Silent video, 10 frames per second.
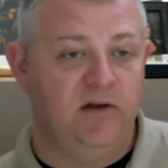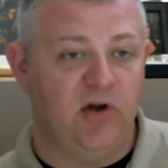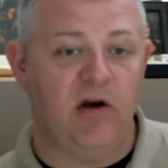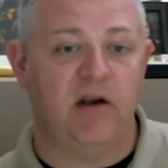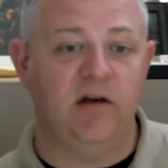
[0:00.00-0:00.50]

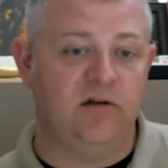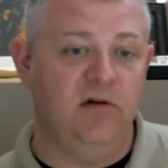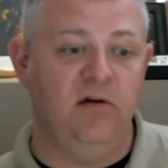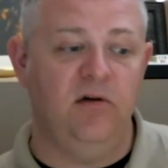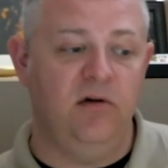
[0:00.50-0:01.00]
Talking
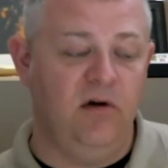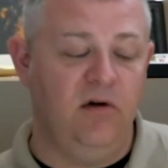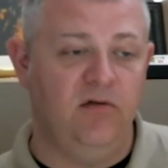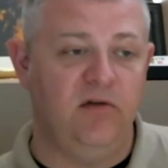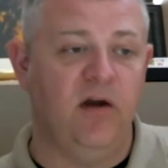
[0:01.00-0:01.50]

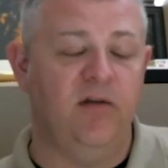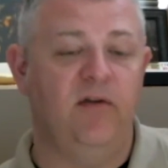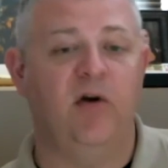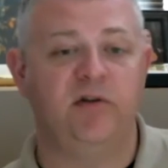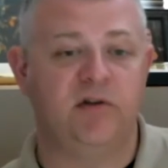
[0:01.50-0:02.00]
to
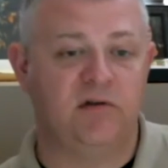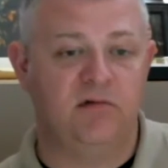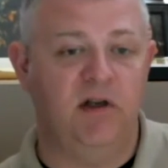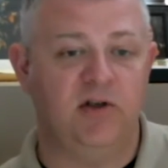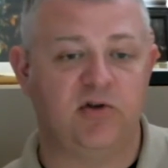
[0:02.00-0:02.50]
those
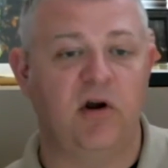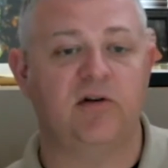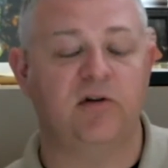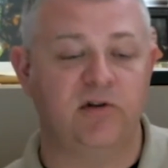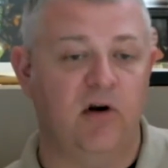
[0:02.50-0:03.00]

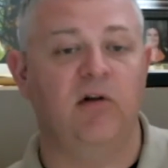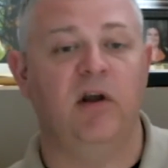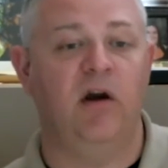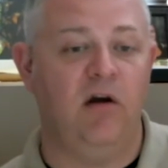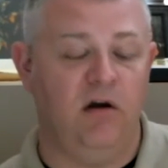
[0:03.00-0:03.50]
instructors
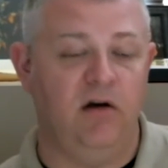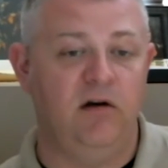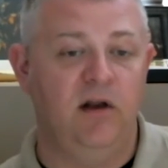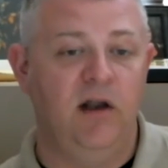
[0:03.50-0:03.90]
early on